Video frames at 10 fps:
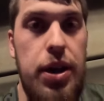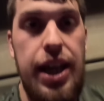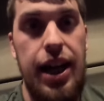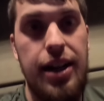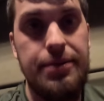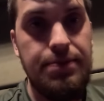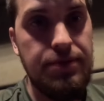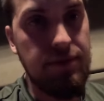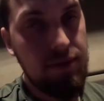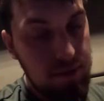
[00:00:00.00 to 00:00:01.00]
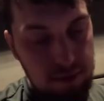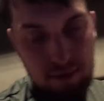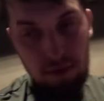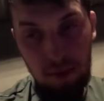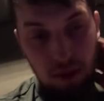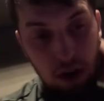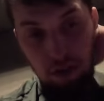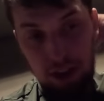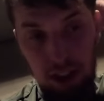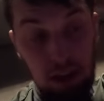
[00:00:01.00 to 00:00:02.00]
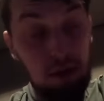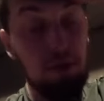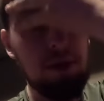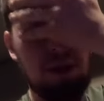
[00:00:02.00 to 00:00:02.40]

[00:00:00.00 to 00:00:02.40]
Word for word: we're here. Obviously don't open